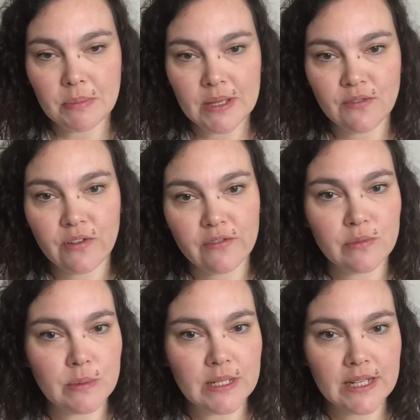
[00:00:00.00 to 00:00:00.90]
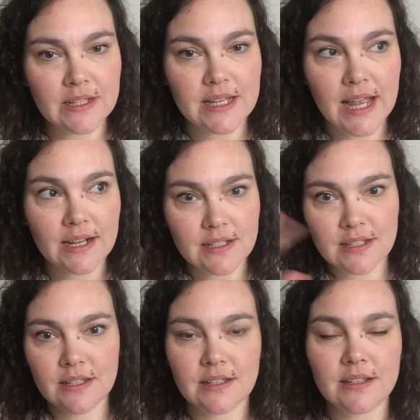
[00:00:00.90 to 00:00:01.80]
be for everybody else
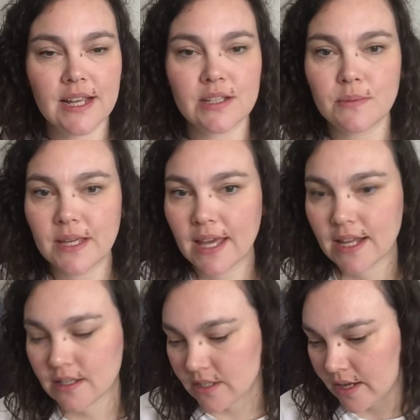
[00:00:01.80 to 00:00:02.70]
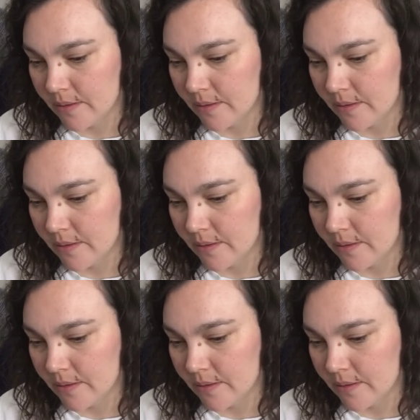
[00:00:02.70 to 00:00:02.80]
next weekend.